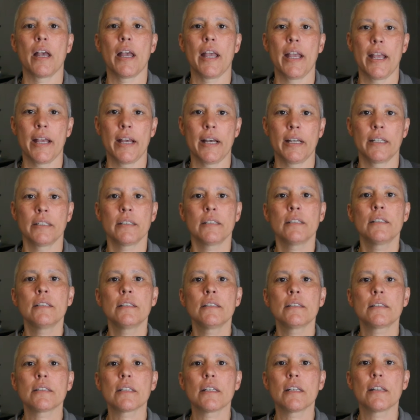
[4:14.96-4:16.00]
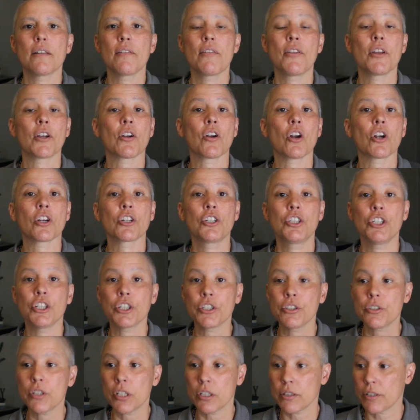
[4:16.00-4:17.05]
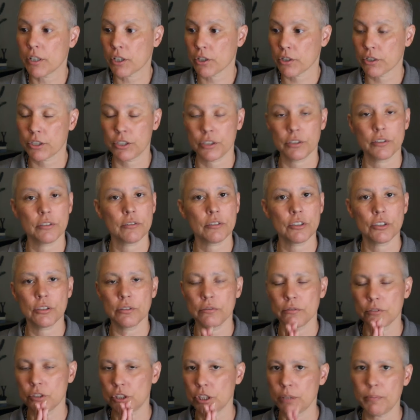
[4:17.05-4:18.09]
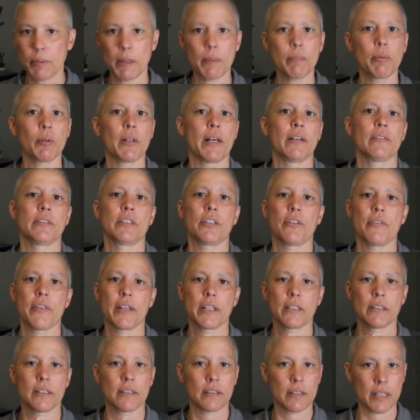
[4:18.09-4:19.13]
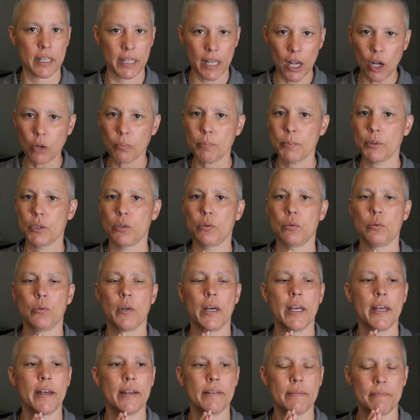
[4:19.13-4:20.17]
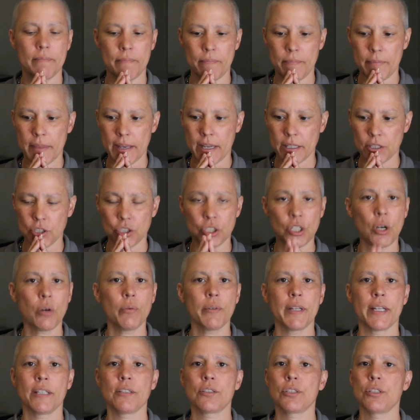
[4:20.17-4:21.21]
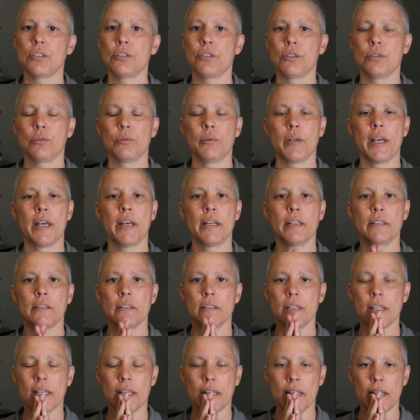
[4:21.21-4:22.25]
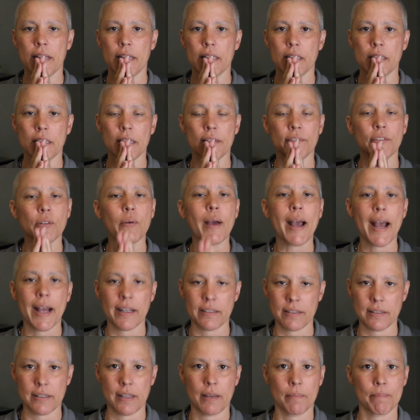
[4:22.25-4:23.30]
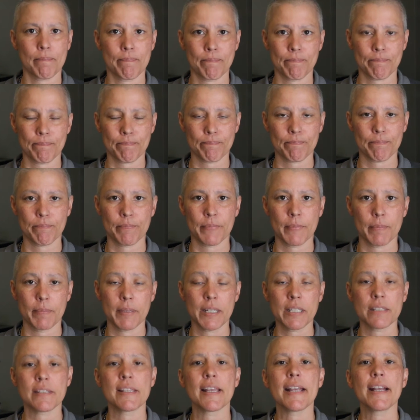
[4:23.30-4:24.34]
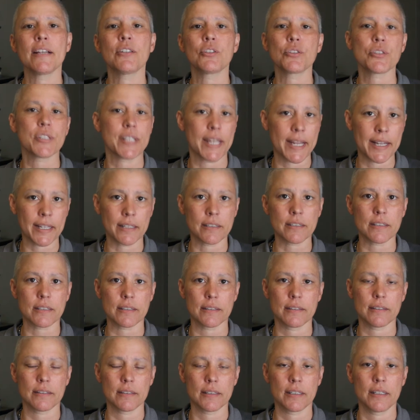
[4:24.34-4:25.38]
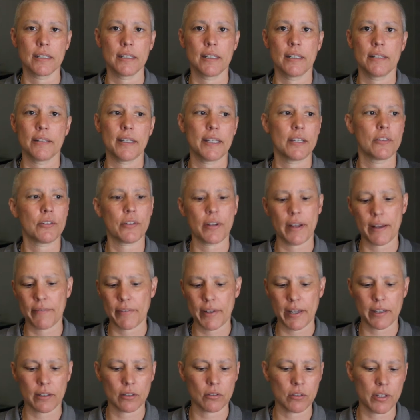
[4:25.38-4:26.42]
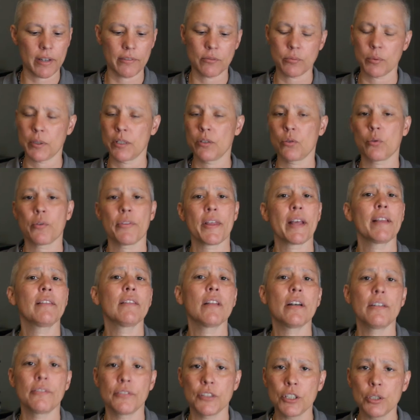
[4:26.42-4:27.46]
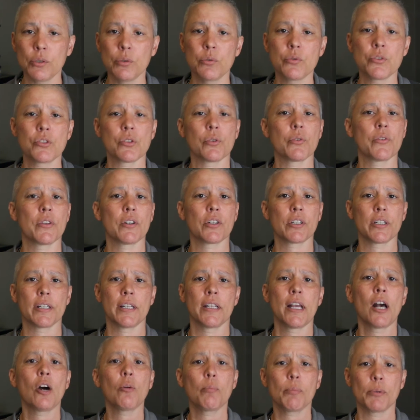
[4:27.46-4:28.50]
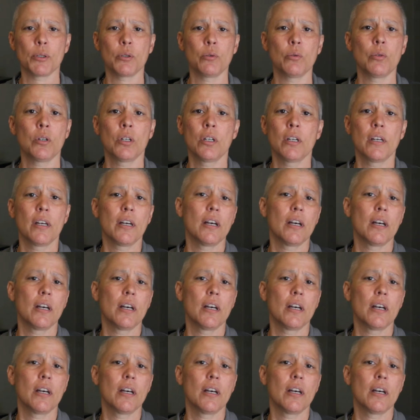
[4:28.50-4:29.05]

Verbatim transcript: And there are good, there are good people out there that, that help you and that donate to you and, and if you ask them, because they understand. They either have had a loved one or they love you, so they're going to help you.